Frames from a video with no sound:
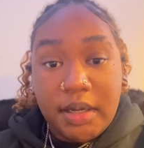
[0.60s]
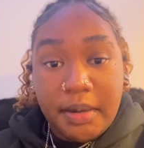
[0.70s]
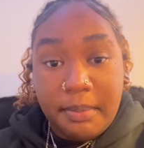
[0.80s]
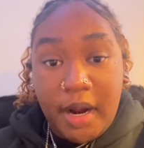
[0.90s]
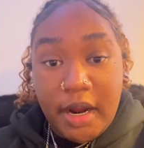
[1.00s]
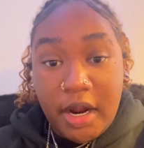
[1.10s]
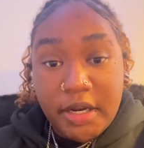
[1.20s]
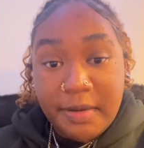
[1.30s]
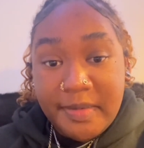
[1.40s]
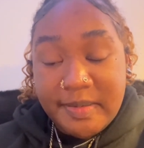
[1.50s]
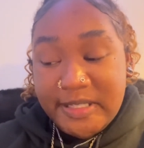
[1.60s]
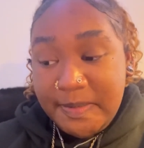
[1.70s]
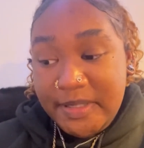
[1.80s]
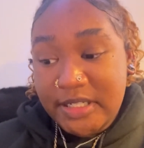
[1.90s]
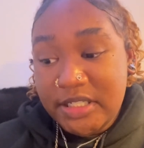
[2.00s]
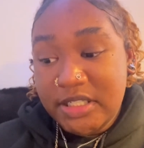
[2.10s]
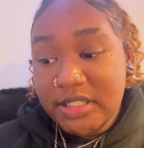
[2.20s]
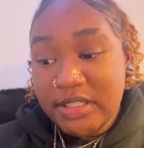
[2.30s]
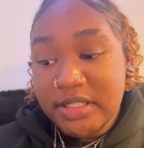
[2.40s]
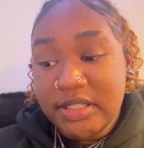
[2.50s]
My argument of speech
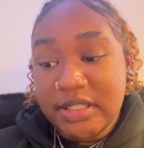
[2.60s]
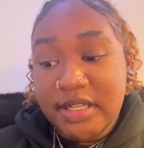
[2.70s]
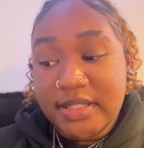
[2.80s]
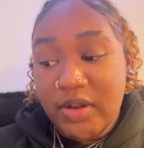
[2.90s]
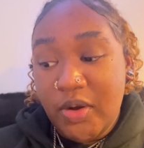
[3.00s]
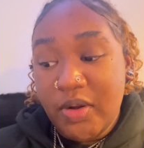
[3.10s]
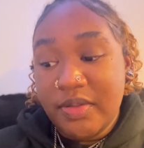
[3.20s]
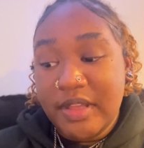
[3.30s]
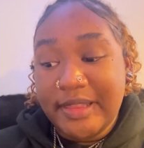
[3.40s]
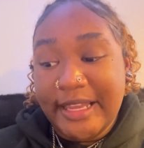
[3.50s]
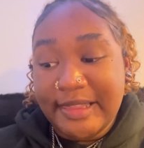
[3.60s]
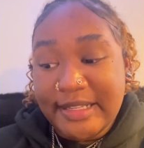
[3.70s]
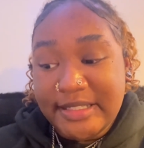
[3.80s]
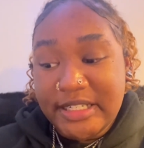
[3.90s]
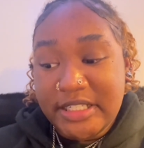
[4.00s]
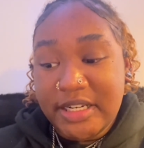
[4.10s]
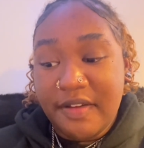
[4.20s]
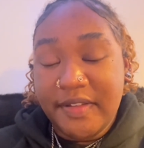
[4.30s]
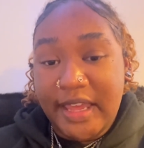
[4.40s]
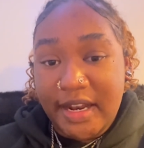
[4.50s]
is on the legalization
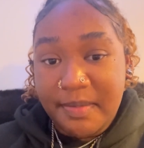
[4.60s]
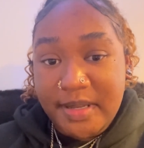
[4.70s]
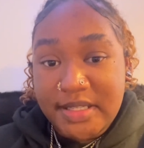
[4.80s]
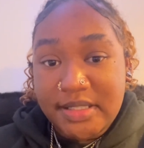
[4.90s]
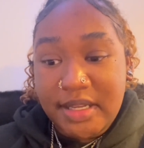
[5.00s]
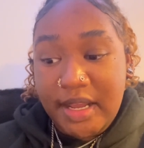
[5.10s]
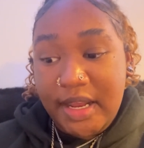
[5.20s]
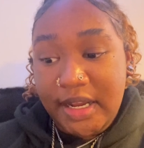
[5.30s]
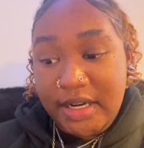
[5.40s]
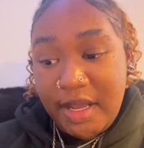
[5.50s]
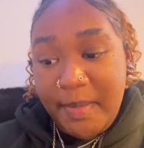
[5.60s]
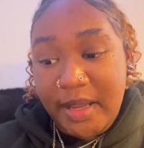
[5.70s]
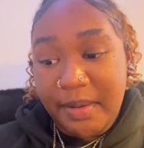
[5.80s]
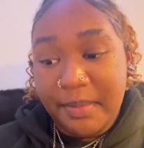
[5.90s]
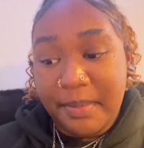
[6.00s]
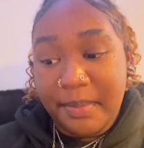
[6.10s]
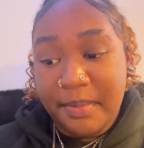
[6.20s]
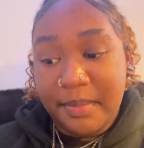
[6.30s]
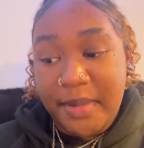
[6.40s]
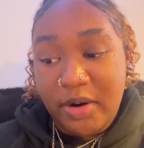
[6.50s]
of cannabis, economic,
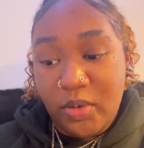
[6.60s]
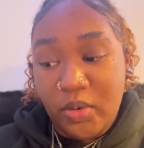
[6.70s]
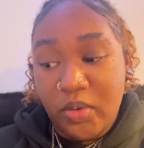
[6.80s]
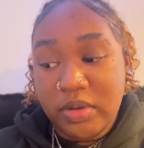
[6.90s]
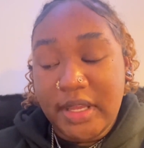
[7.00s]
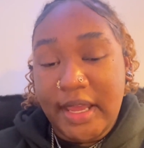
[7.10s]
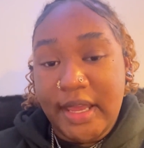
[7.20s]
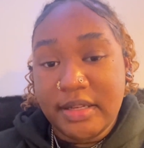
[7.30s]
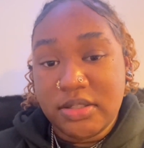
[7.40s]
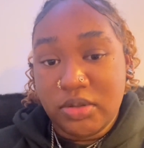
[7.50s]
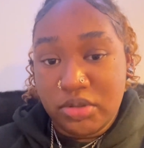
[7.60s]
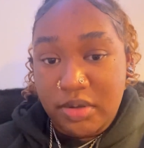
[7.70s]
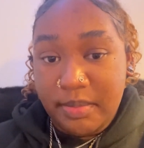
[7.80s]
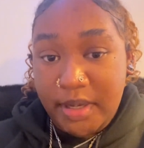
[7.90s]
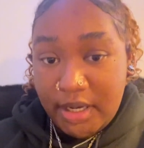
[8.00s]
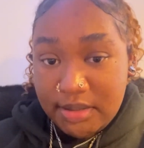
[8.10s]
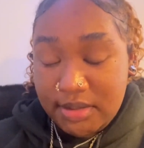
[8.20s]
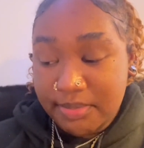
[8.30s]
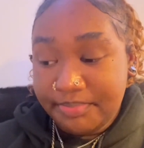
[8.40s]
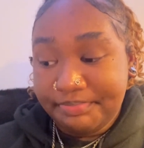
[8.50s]
medical, and social
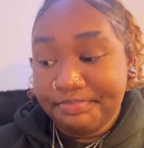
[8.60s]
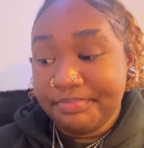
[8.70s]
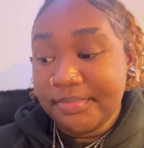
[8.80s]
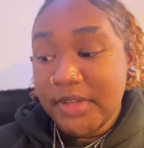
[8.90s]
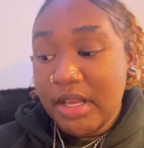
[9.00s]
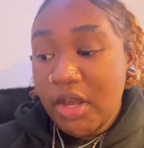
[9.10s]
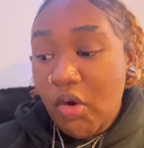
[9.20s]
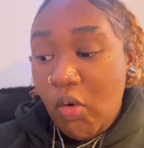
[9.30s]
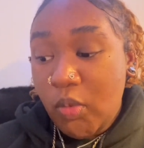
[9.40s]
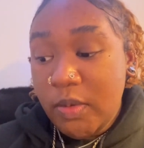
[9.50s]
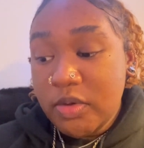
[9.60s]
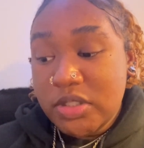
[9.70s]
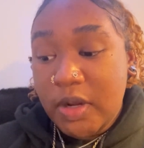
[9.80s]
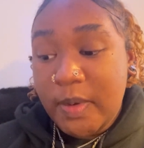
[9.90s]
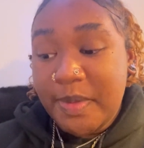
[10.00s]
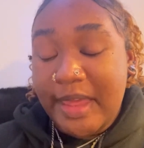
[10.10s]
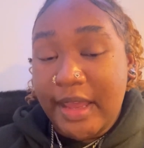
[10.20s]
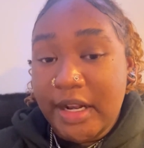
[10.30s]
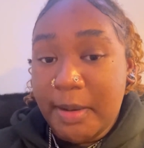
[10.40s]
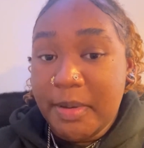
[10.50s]
impacts. We will start with the
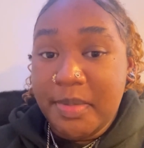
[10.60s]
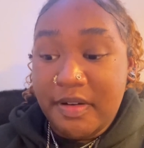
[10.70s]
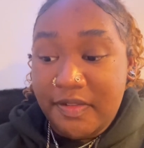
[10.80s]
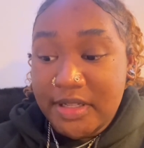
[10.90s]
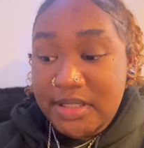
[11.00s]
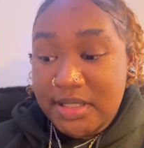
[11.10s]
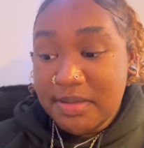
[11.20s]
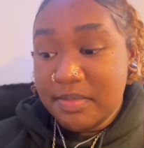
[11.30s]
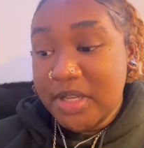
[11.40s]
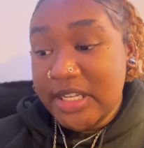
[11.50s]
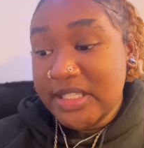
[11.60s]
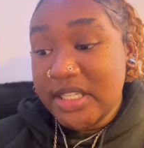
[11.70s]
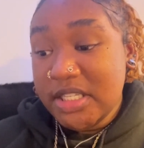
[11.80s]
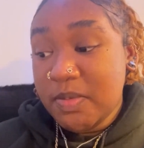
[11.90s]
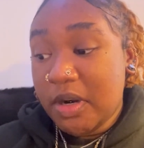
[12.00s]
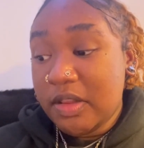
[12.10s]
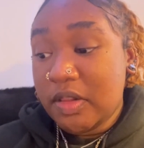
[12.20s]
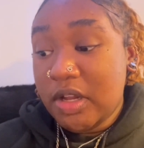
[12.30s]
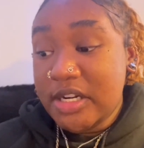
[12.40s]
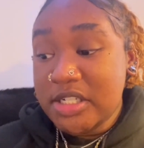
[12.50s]
economic benefits because this is one of the
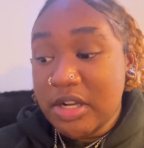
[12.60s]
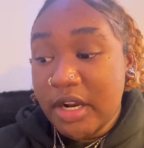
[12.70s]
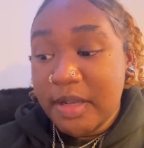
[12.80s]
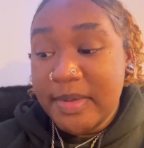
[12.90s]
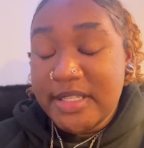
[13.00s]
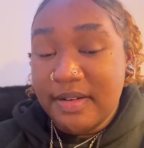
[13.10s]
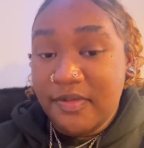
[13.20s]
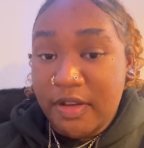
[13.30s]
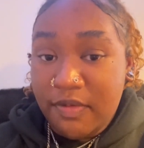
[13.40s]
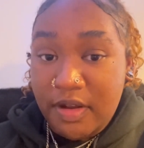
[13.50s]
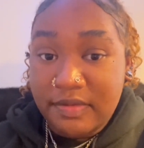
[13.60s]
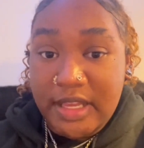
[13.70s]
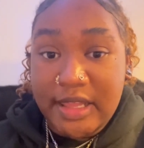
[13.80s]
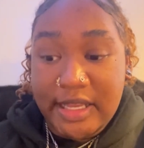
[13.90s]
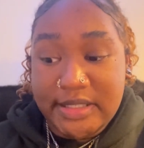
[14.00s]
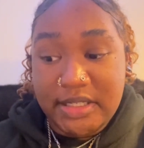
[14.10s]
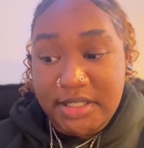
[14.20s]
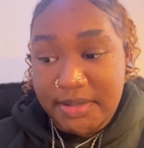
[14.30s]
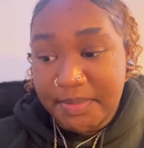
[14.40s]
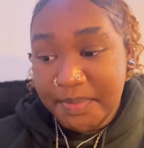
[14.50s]
largest arguments in favor of legalization.